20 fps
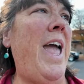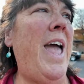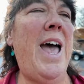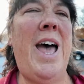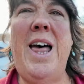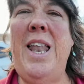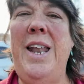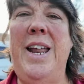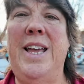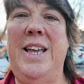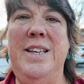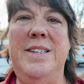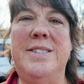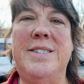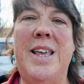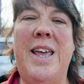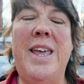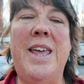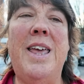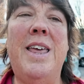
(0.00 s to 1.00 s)

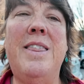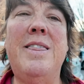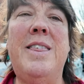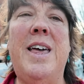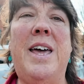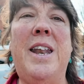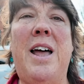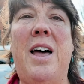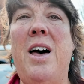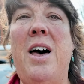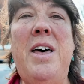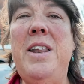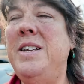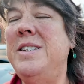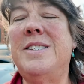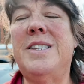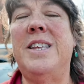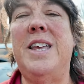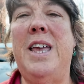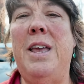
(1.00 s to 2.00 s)
alleys that
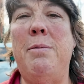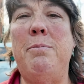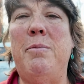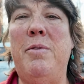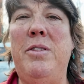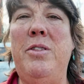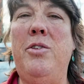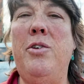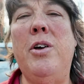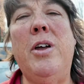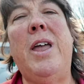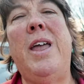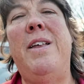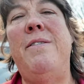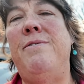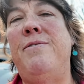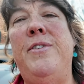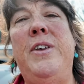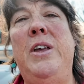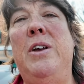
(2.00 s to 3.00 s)
honestly look
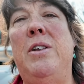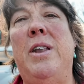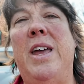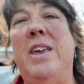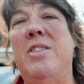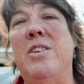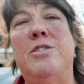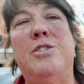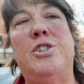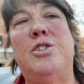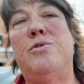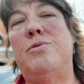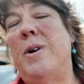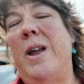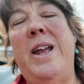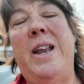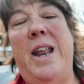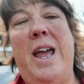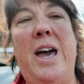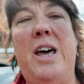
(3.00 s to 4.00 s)
and feel like they're
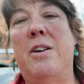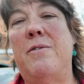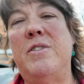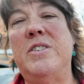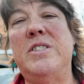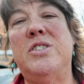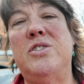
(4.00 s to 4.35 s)
straight out of a